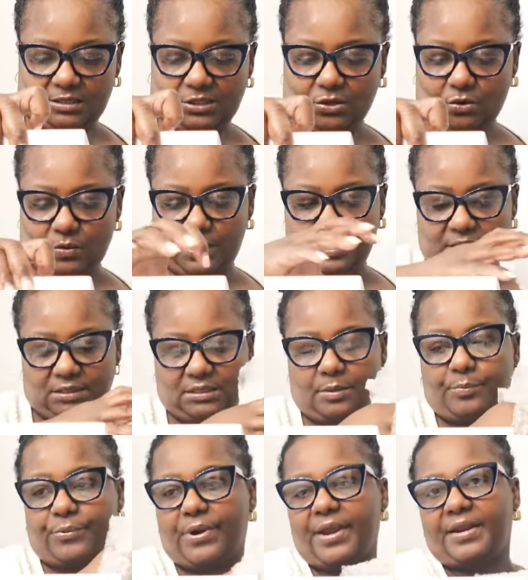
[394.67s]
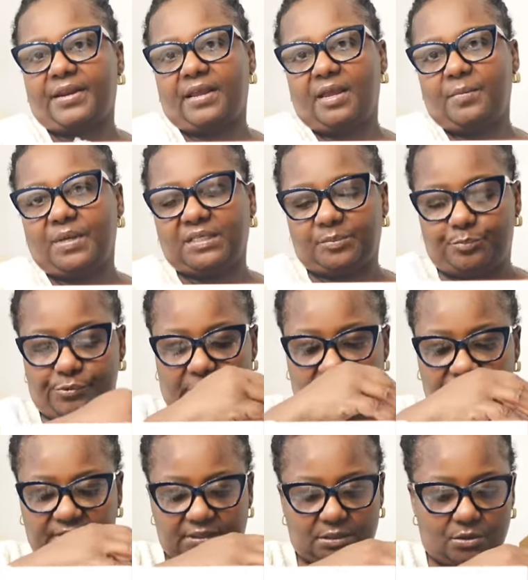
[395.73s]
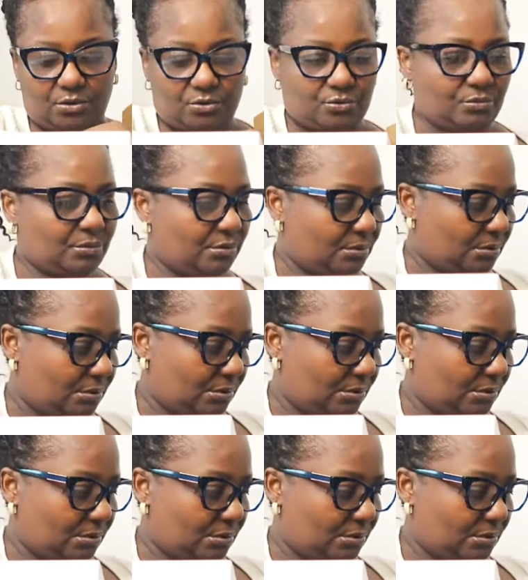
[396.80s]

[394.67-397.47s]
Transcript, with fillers: So it's the brand name is Bravestone.